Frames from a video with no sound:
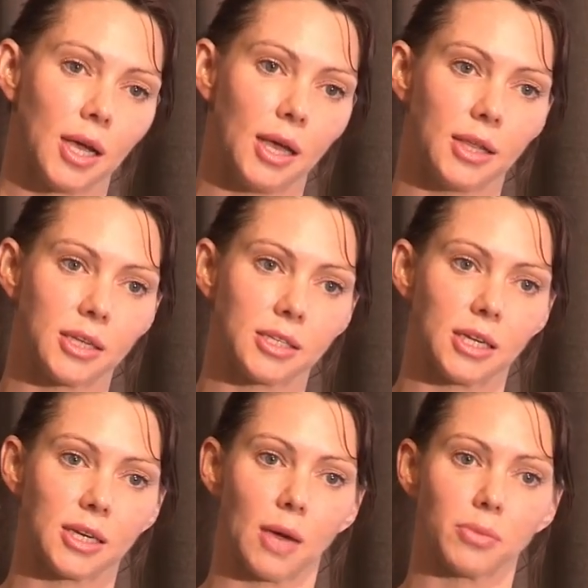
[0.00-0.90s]
And they
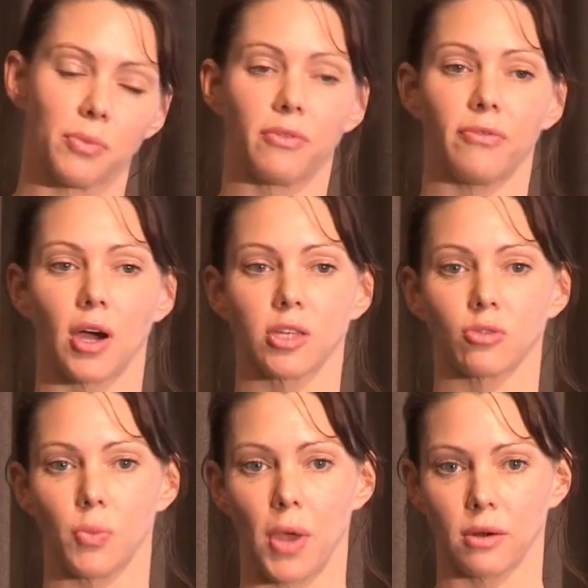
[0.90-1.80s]
set up some
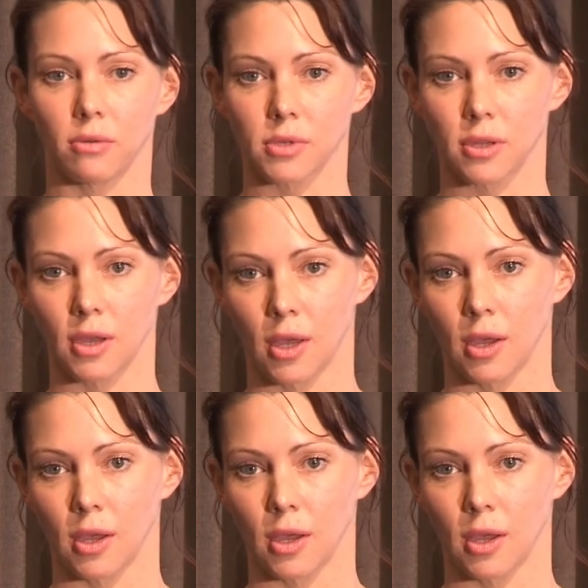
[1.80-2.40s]
advisory panels,